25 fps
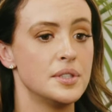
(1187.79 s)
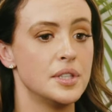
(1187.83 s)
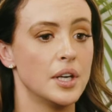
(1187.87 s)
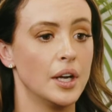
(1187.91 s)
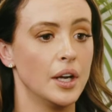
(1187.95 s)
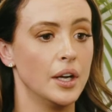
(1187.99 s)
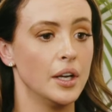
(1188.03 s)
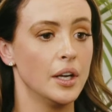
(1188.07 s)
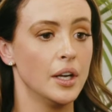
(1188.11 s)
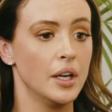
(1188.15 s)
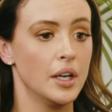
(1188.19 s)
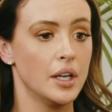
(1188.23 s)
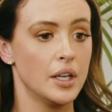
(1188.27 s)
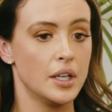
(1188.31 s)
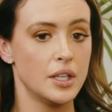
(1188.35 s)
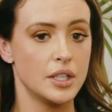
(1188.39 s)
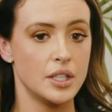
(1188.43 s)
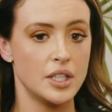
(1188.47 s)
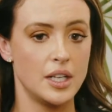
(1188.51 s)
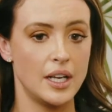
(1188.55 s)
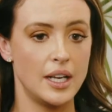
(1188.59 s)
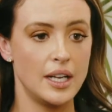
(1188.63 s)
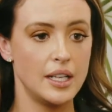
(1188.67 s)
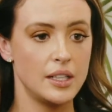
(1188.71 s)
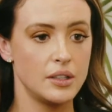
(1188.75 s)
So
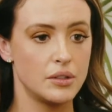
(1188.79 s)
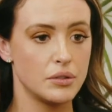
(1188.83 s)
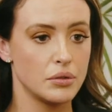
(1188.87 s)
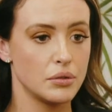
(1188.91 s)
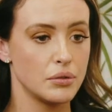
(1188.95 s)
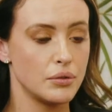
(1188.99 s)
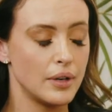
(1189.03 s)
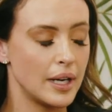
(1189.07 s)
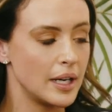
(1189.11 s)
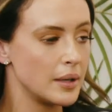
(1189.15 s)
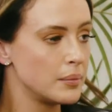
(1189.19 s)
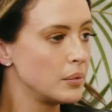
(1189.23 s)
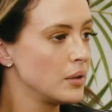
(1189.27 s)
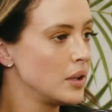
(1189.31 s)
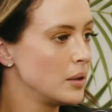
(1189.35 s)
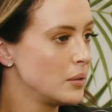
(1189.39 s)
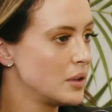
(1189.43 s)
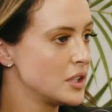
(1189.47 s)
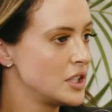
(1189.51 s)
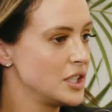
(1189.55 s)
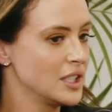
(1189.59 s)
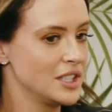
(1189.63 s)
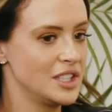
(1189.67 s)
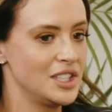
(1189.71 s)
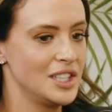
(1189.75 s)
incredible at
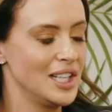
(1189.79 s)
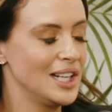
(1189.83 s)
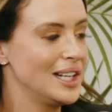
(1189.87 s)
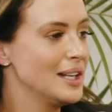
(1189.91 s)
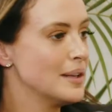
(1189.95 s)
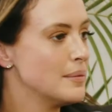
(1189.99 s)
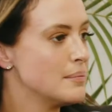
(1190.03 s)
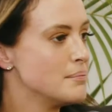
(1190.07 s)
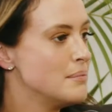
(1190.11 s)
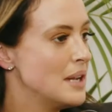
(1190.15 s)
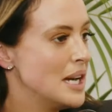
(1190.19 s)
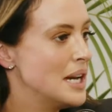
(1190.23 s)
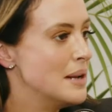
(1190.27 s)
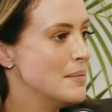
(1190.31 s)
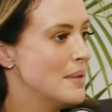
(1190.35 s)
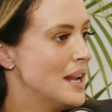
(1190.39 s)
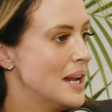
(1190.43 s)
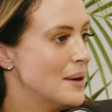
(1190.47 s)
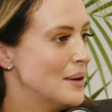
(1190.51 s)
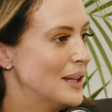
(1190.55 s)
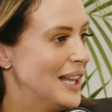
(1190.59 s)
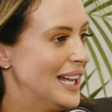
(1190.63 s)
what she does. She's like a mini me.